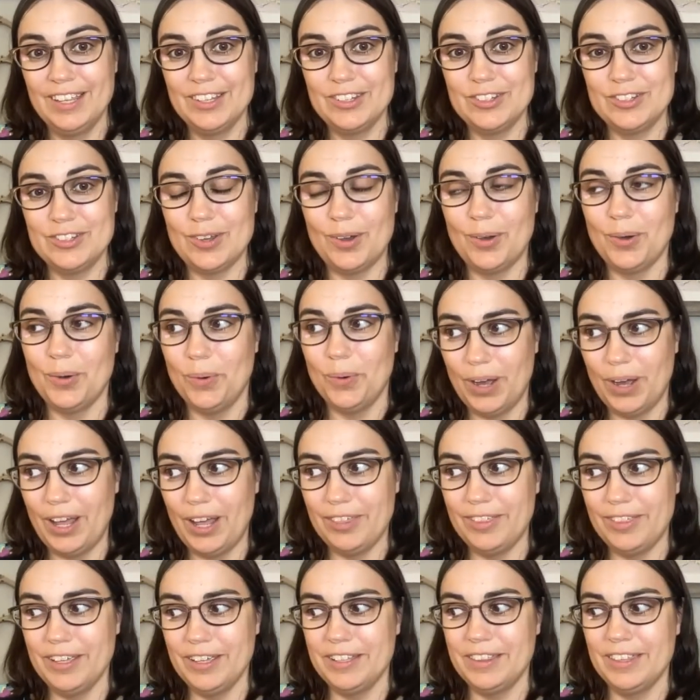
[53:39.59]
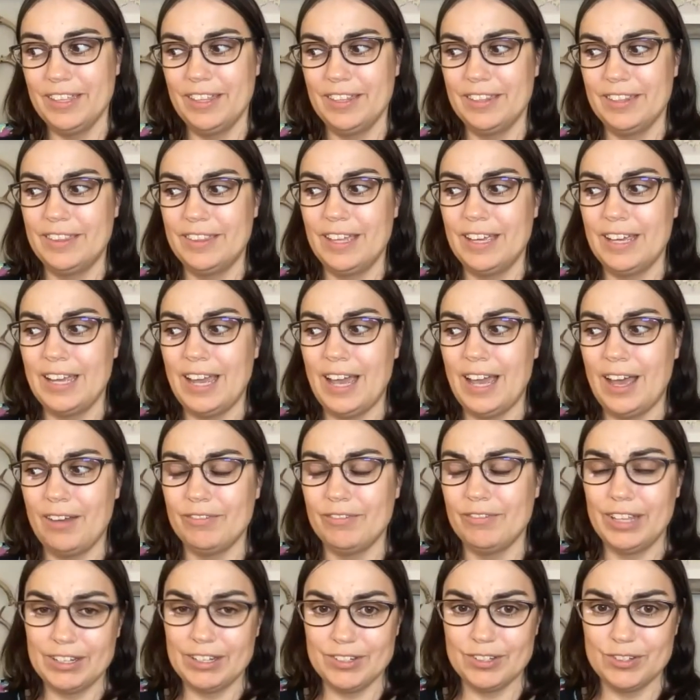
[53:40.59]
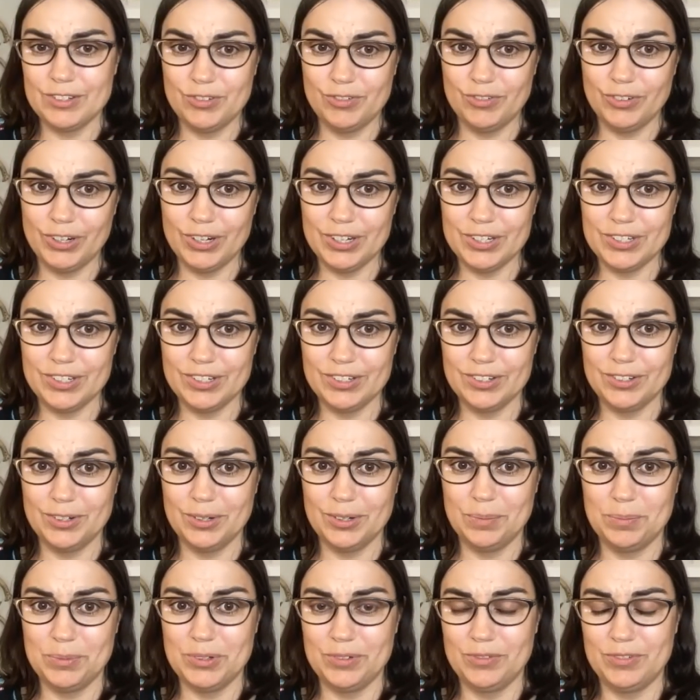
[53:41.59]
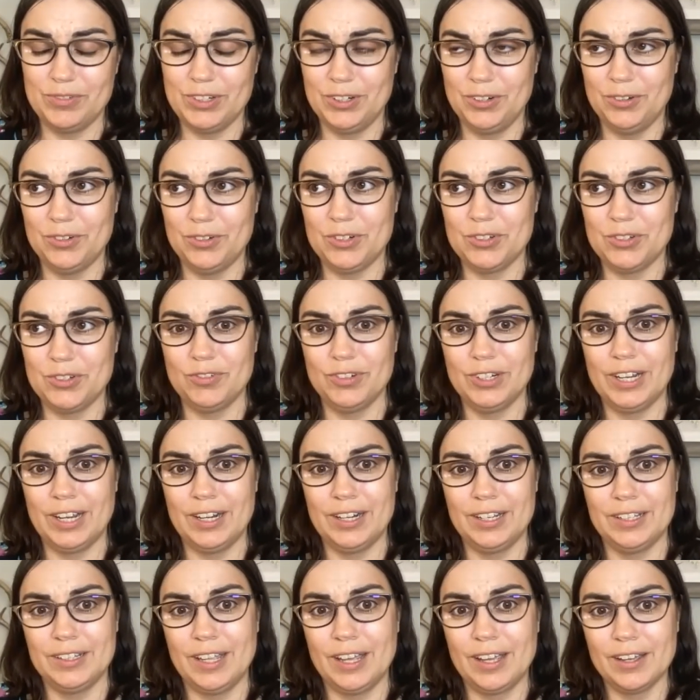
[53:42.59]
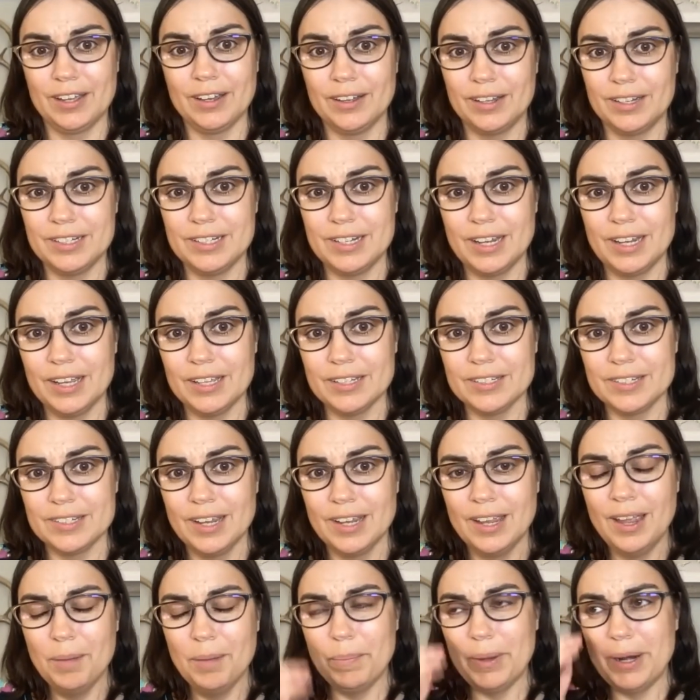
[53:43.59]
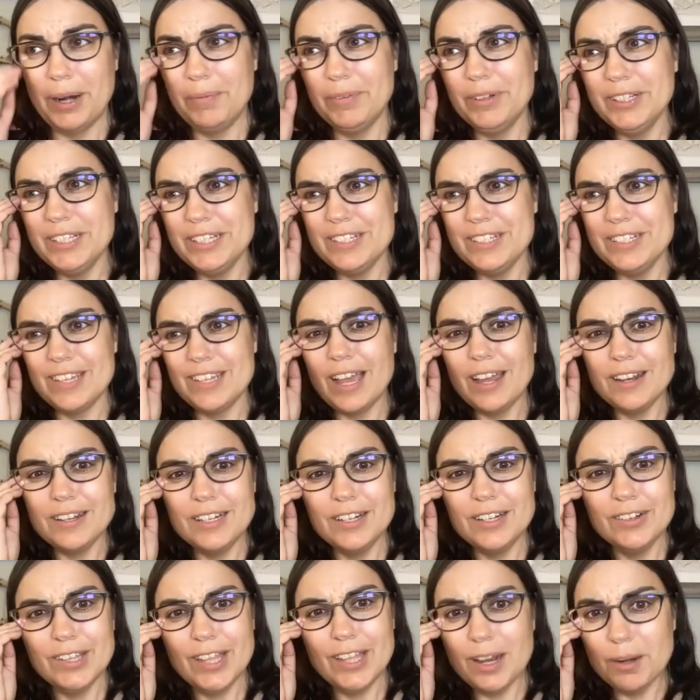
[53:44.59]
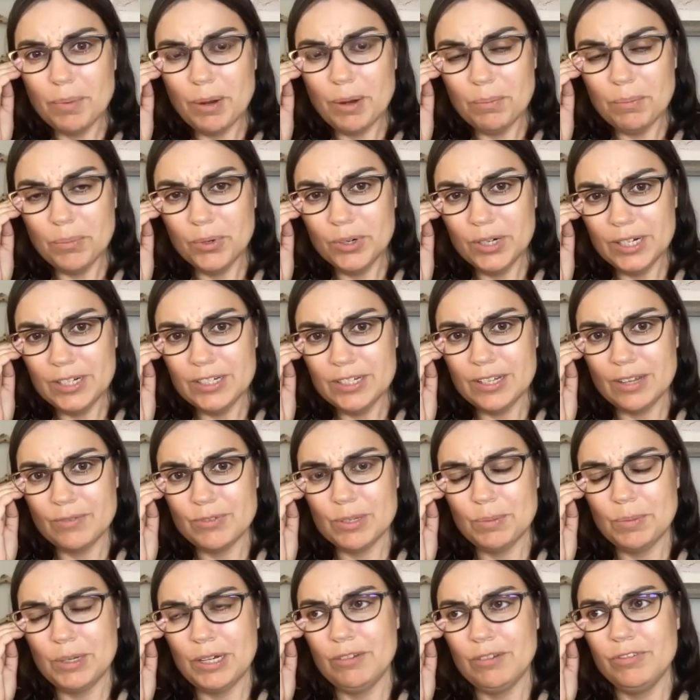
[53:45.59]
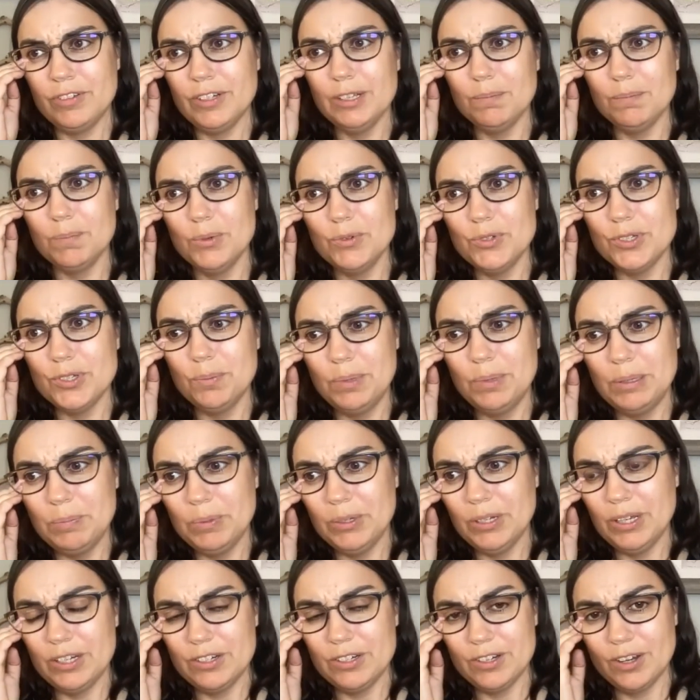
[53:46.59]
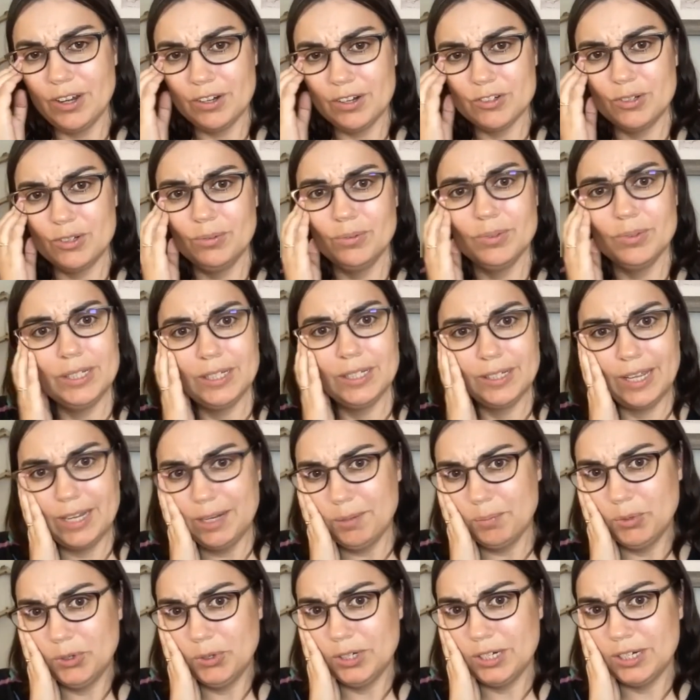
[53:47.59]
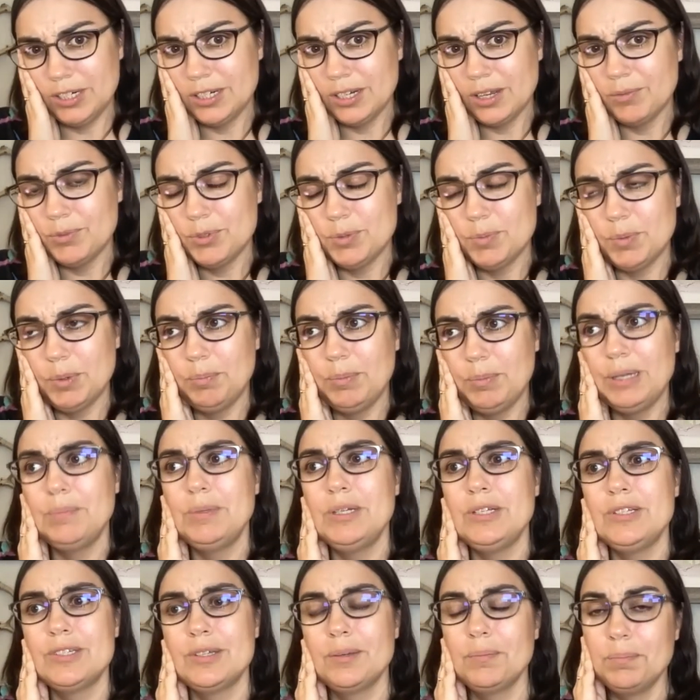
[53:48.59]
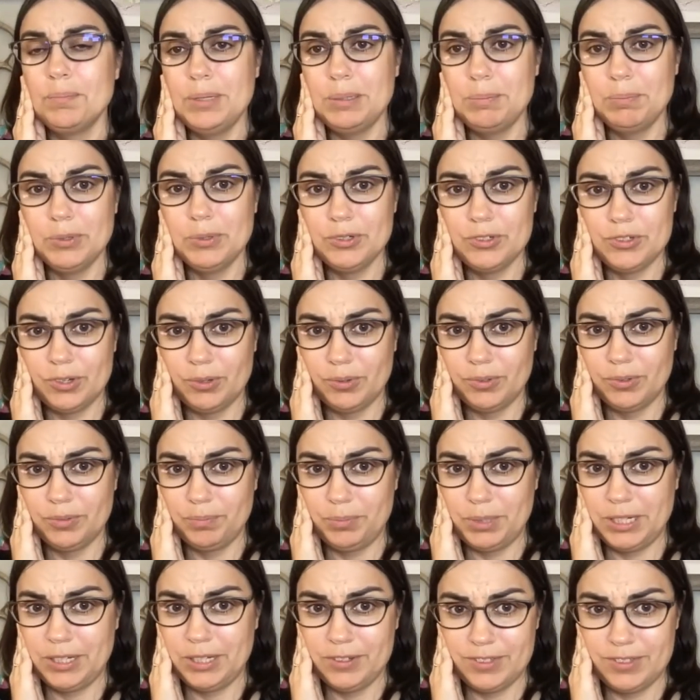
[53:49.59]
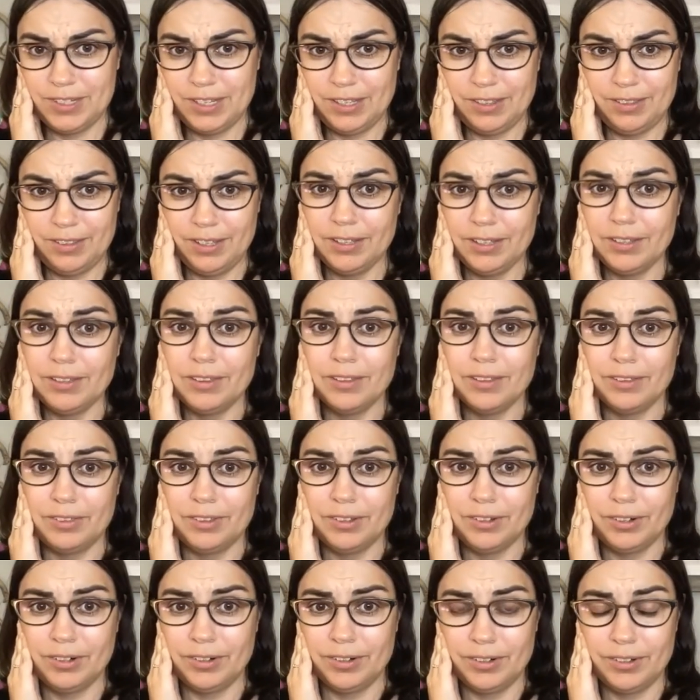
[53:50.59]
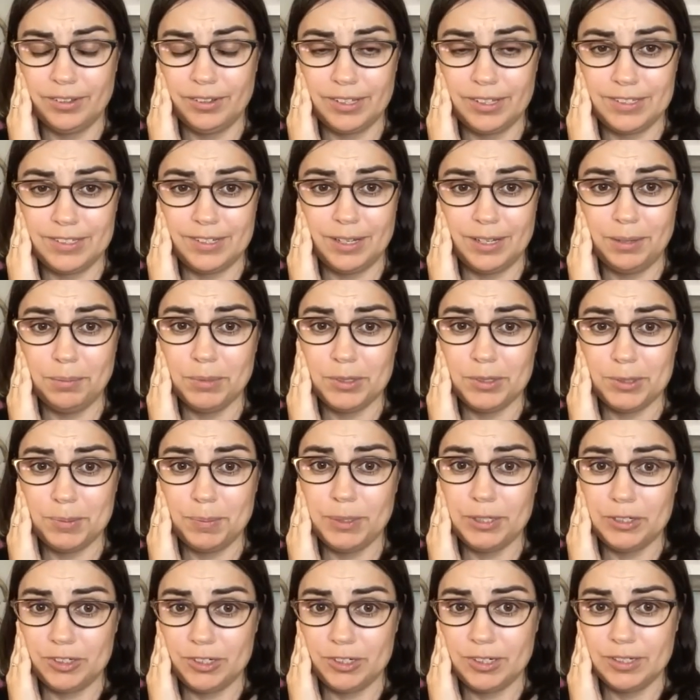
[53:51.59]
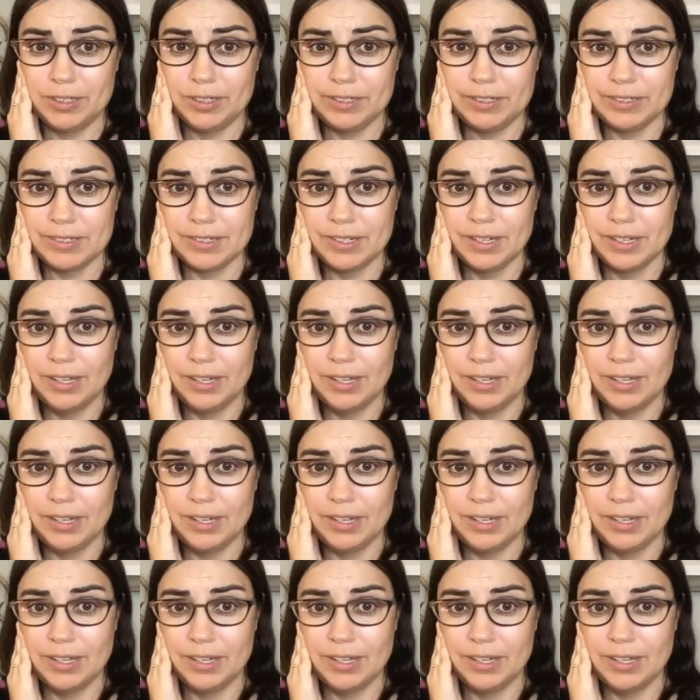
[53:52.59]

So I think that they have lessons for us in terms of, you know, just forgetting that context. But I'm really sad to hear that about mourning doves. I mean, I feel like most people I talk to really like mourning doves, but maybe some people don't because they think that they're the same as pigeons.